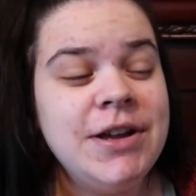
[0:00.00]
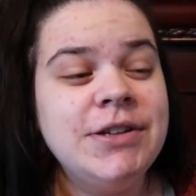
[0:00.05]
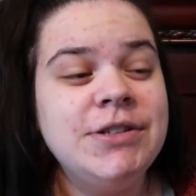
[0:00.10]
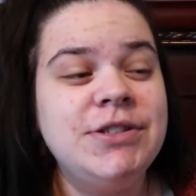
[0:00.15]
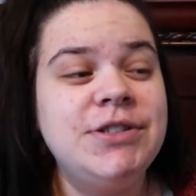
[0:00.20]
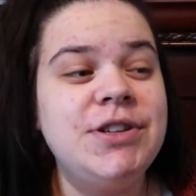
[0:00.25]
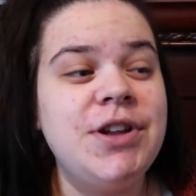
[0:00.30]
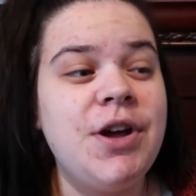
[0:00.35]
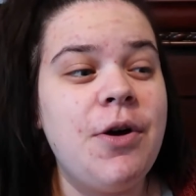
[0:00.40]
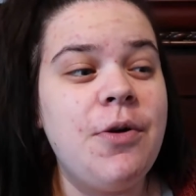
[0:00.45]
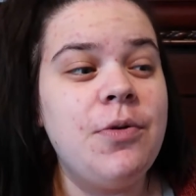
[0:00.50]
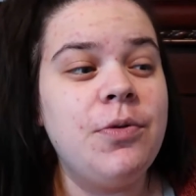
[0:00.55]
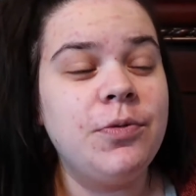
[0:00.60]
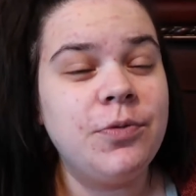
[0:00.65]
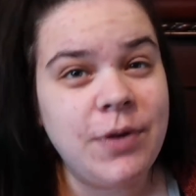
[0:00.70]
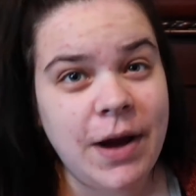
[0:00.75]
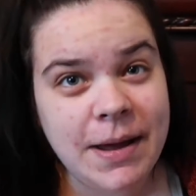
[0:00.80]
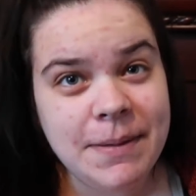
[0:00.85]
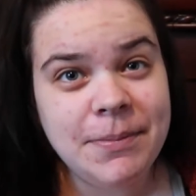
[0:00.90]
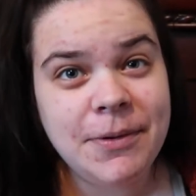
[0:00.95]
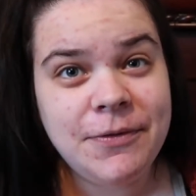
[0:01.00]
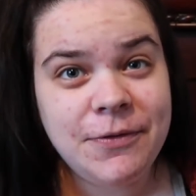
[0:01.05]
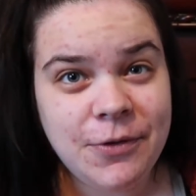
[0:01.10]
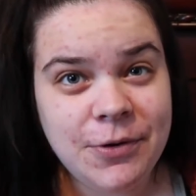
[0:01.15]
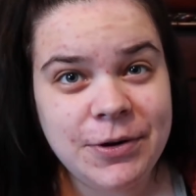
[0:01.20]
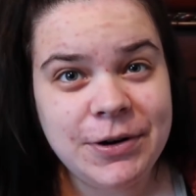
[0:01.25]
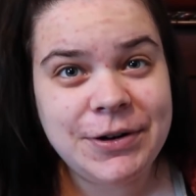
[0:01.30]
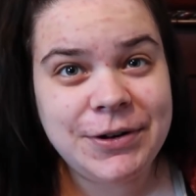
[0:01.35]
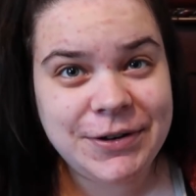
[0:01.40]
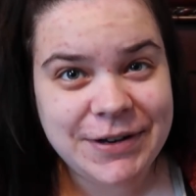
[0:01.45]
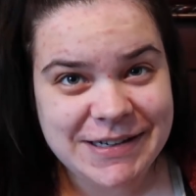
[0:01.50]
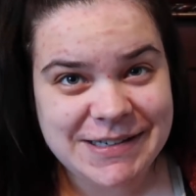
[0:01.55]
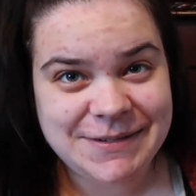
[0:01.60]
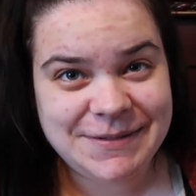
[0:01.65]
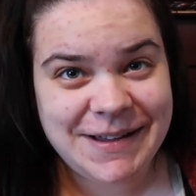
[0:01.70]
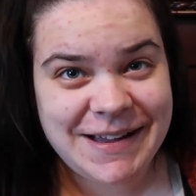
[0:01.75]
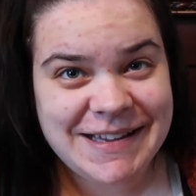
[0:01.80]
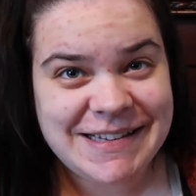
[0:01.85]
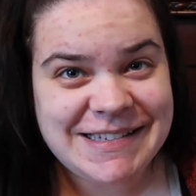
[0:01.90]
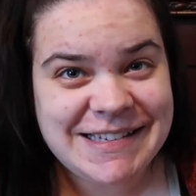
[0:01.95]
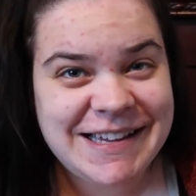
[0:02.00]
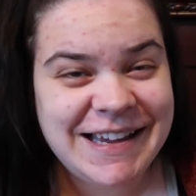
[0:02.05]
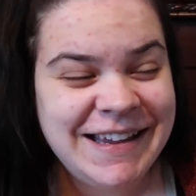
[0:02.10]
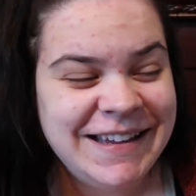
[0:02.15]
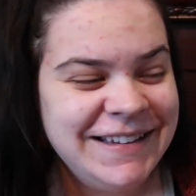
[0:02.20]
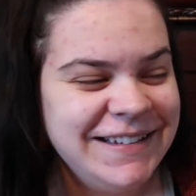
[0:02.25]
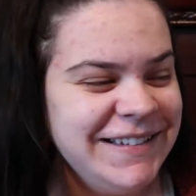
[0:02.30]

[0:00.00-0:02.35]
So right before Christmas.